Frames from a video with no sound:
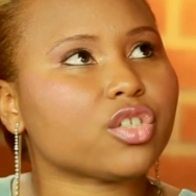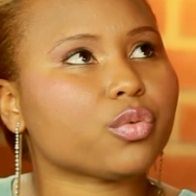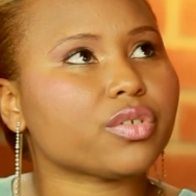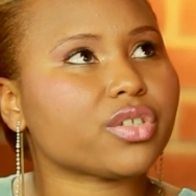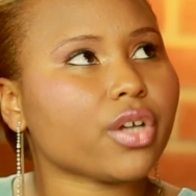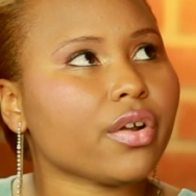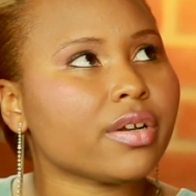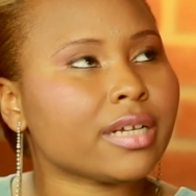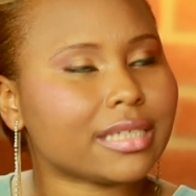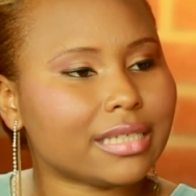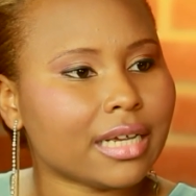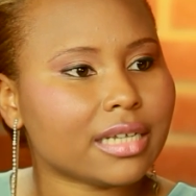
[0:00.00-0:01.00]
to a certain
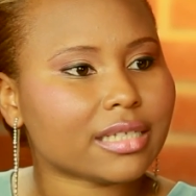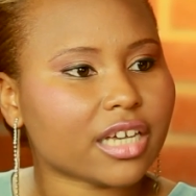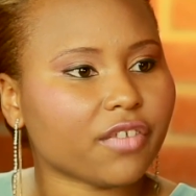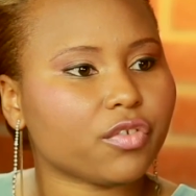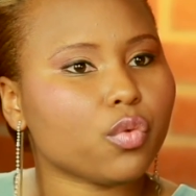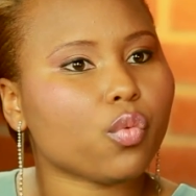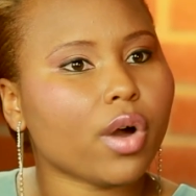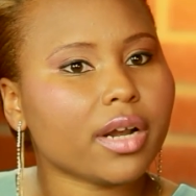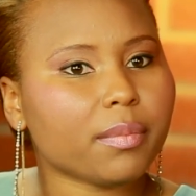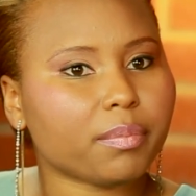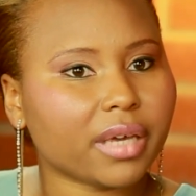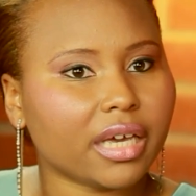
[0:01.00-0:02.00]
extent, it's like, if you want
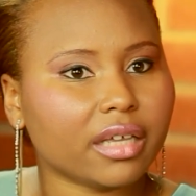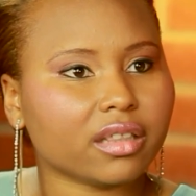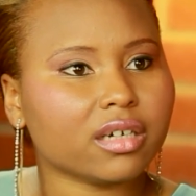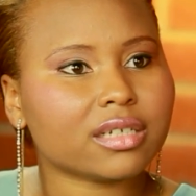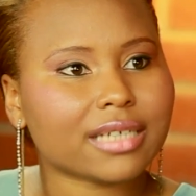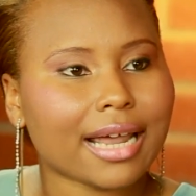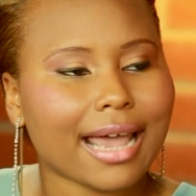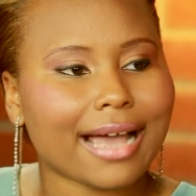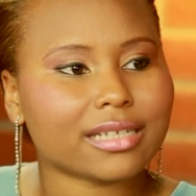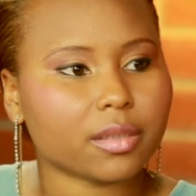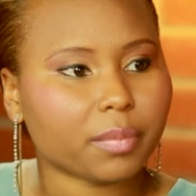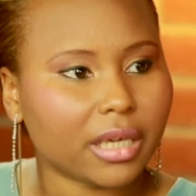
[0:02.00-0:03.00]
to be looked at
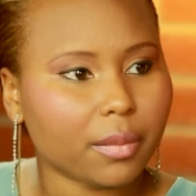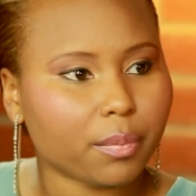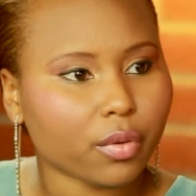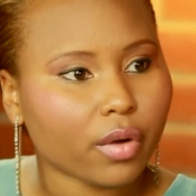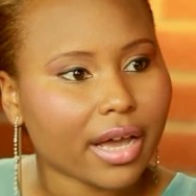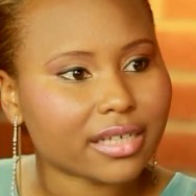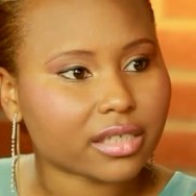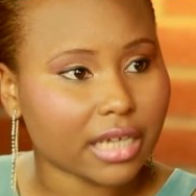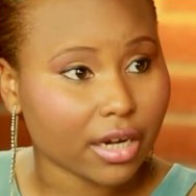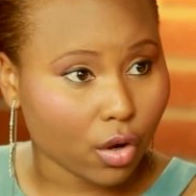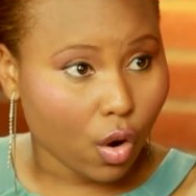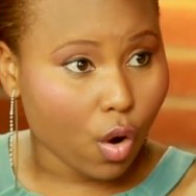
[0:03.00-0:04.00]
as a people, as in
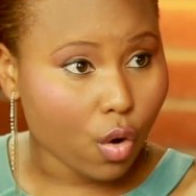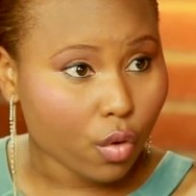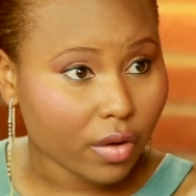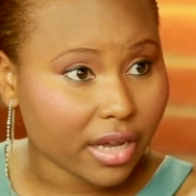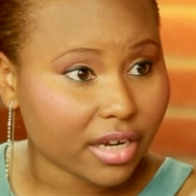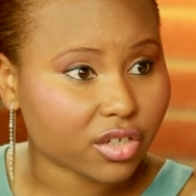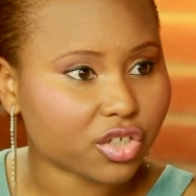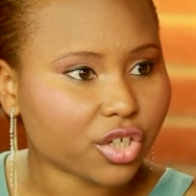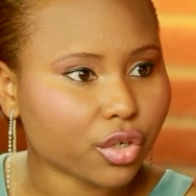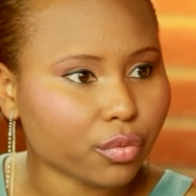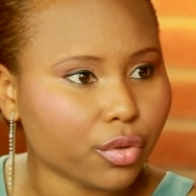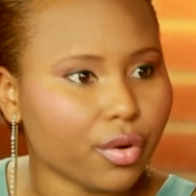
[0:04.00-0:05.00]
a whole and in
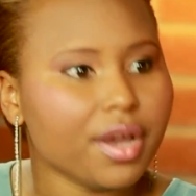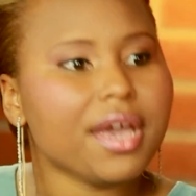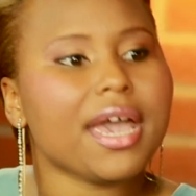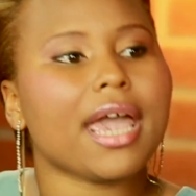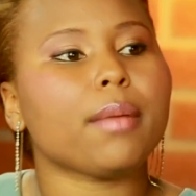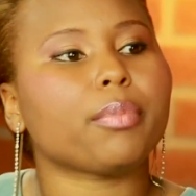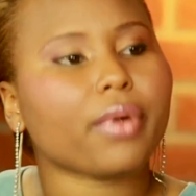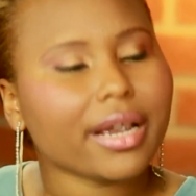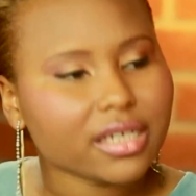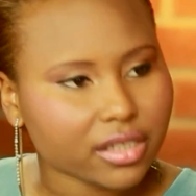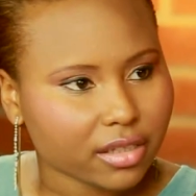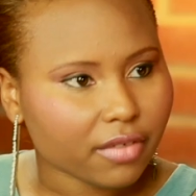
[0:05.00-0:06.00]
general,
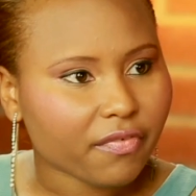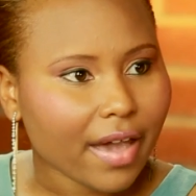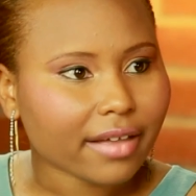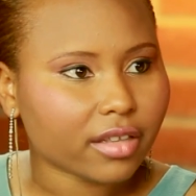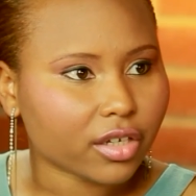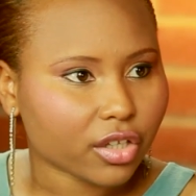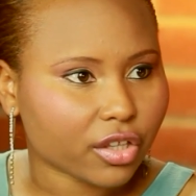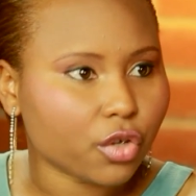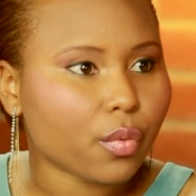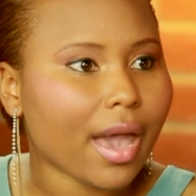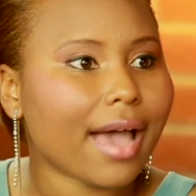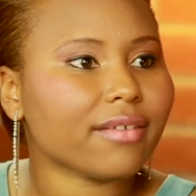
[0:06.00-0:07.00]
embrace the fact that you
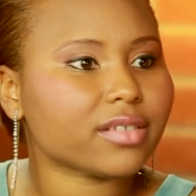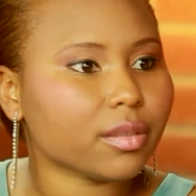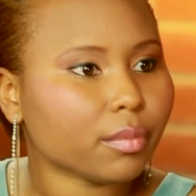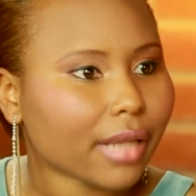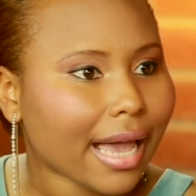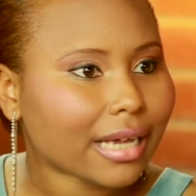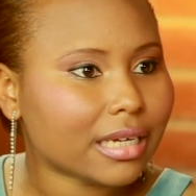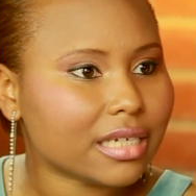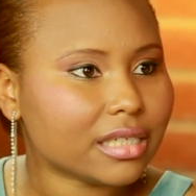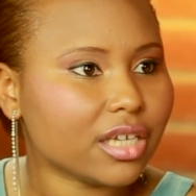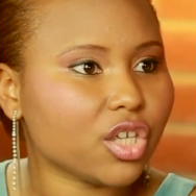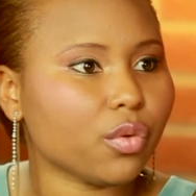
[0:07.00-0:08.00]
have some
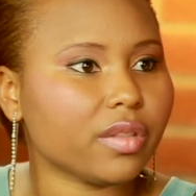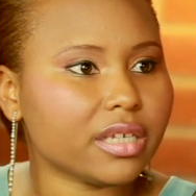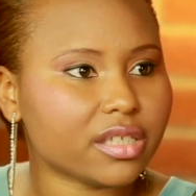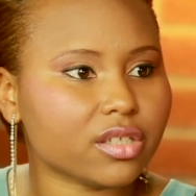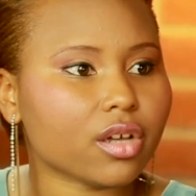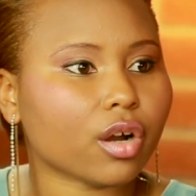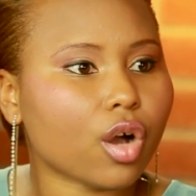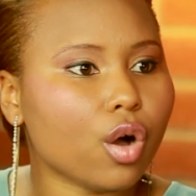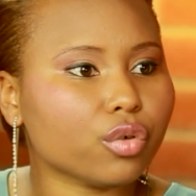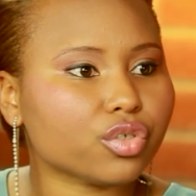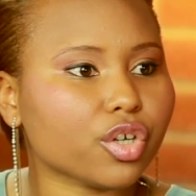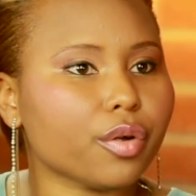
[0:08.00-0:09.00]
blackness in you and this is our
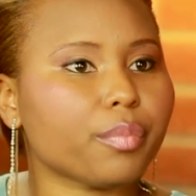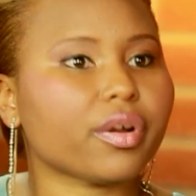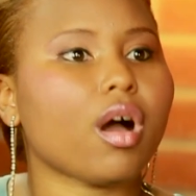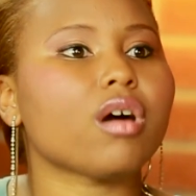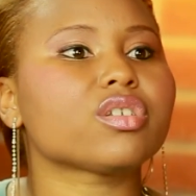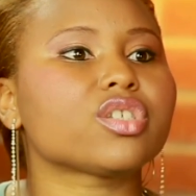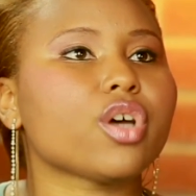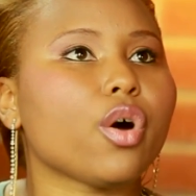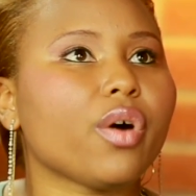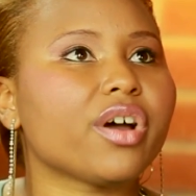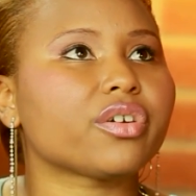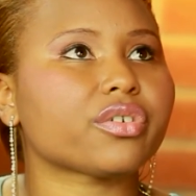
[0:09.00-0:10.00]
culture, but also
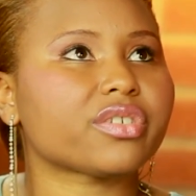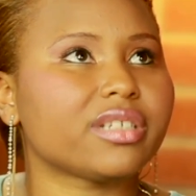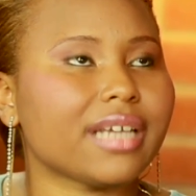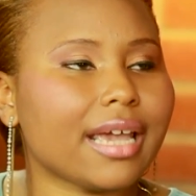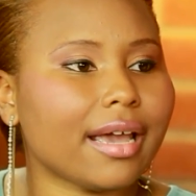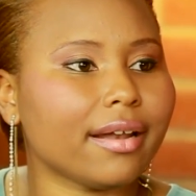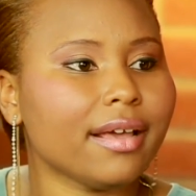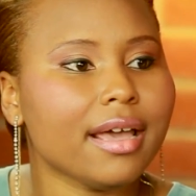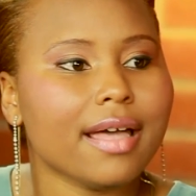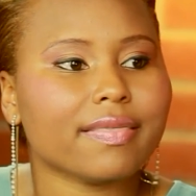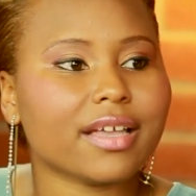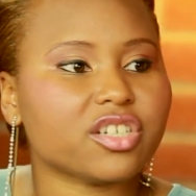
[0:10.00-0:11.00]
understand
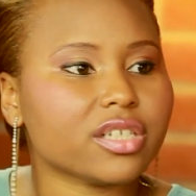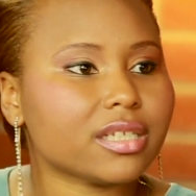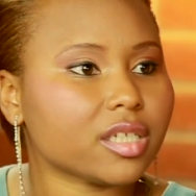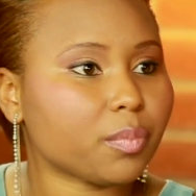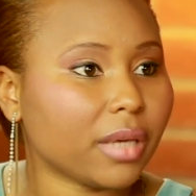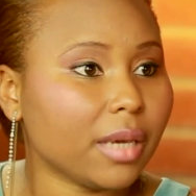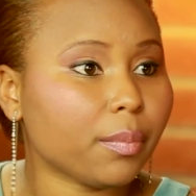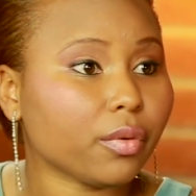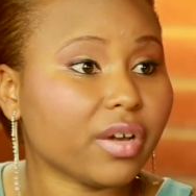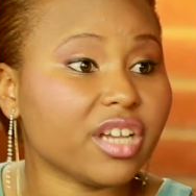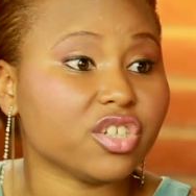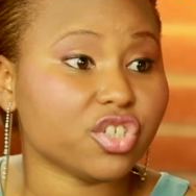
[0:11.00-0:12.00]
that just as people
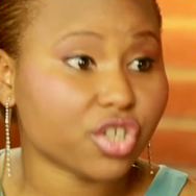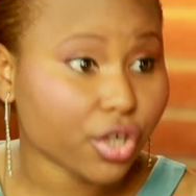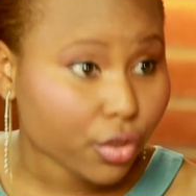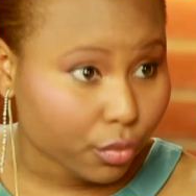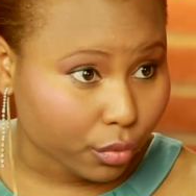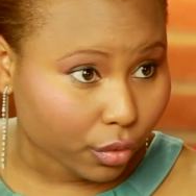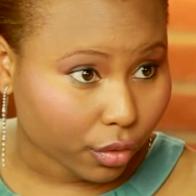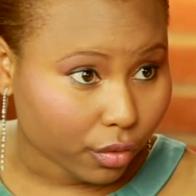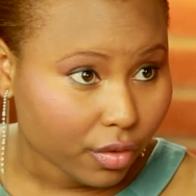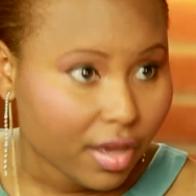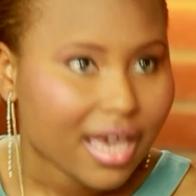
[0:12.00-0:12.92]
in general,